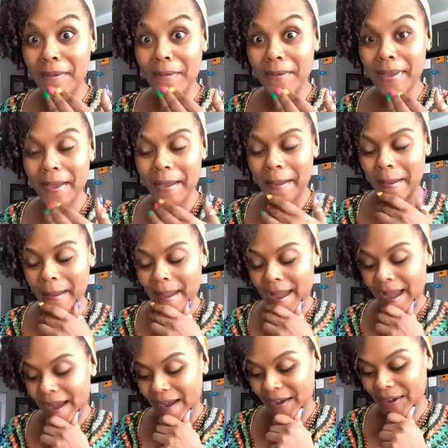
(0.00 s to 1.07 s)
Okay.
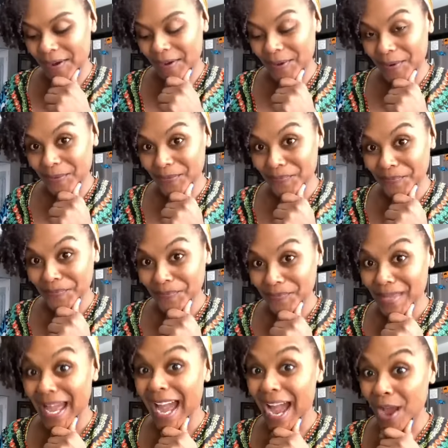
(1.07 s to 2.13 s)
How
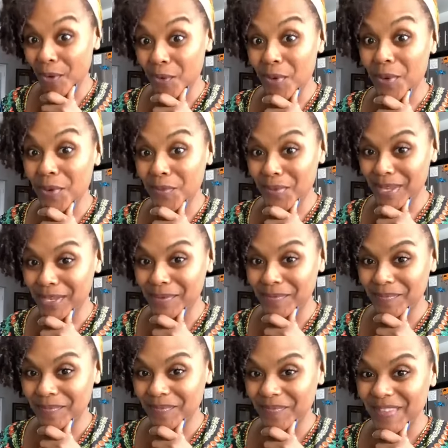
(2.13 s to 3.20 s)
are we?
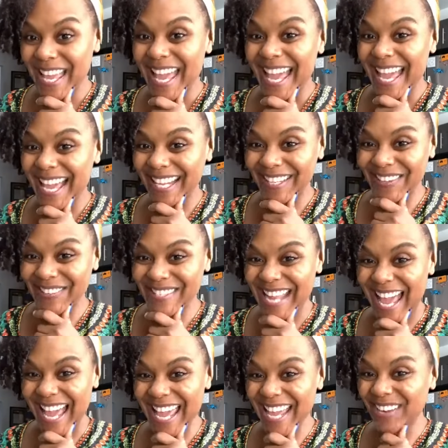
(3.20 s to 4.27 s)
Hello,
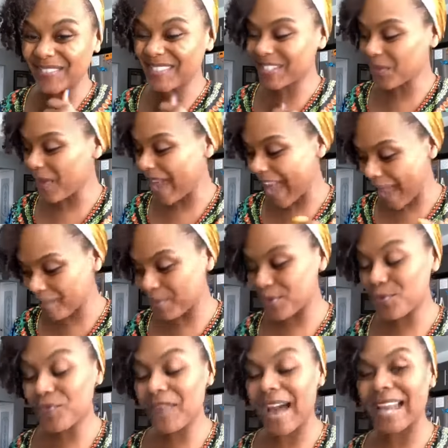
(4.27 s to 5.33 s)
Diane. I'm so happy
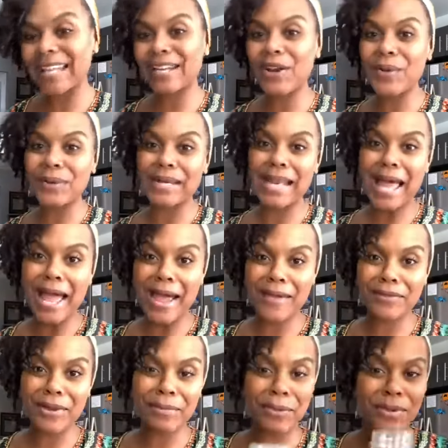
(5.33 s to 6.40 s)
you finally caught
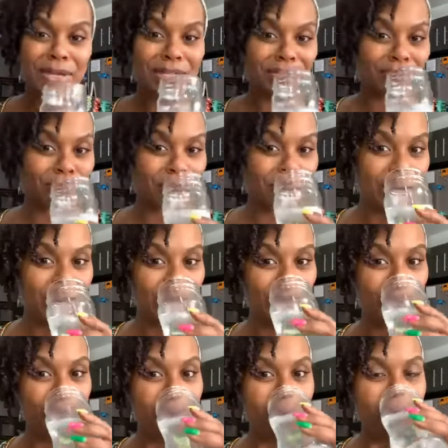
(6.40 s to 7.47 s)
alive. Come on in this room,
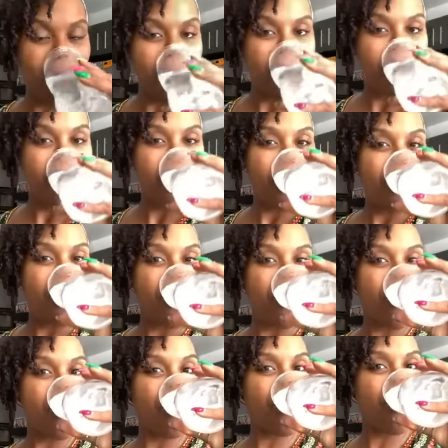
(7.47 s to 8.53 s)

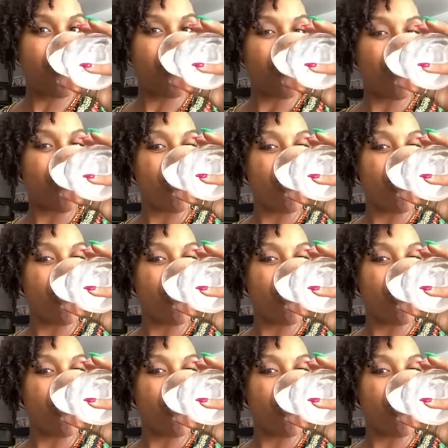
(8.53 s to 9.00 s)
honey.